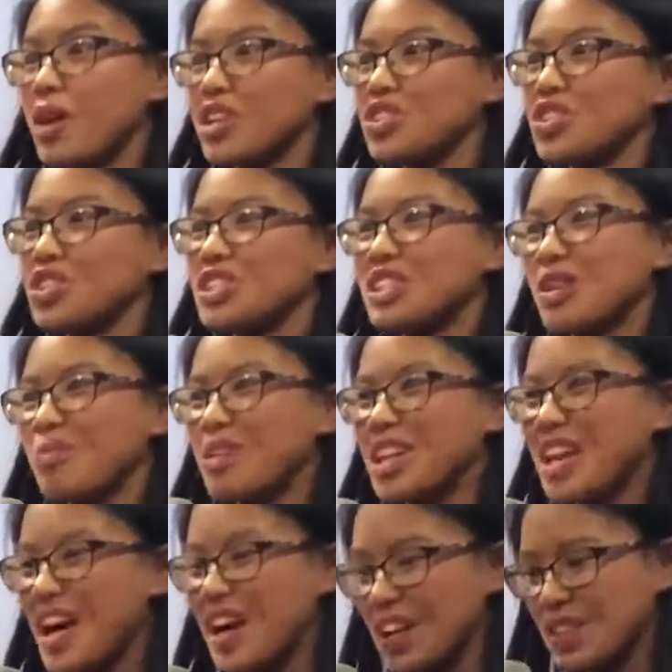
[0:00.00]
mentor to
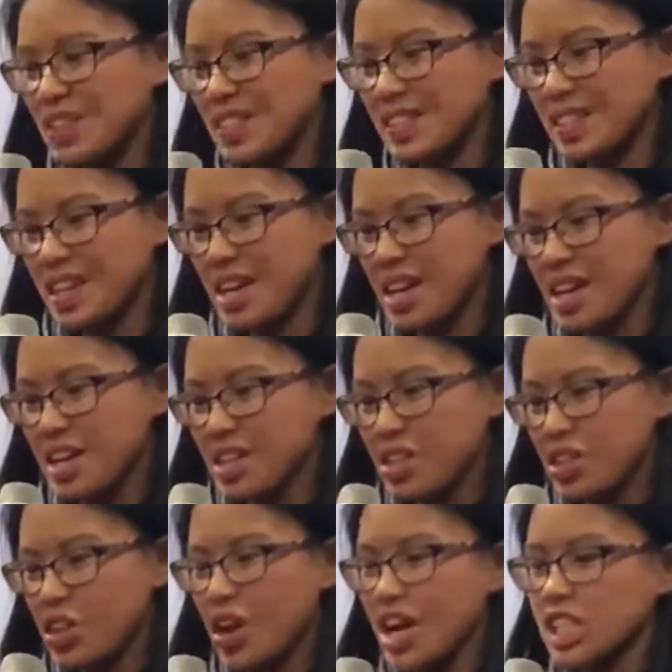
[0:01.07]
somebody else,
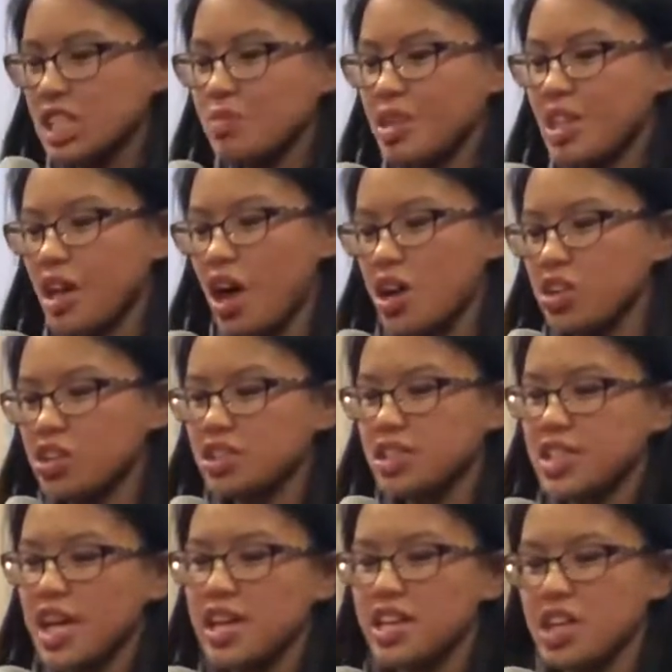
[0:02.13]
there has to be that
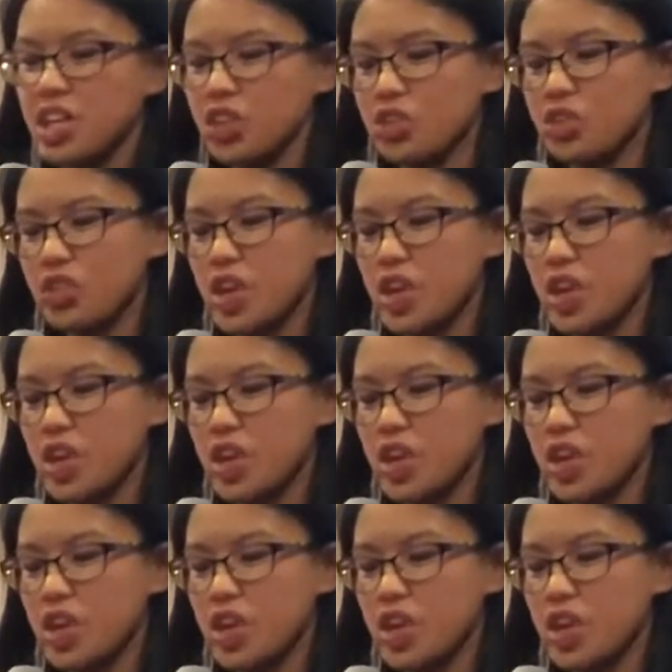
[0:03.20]
understanding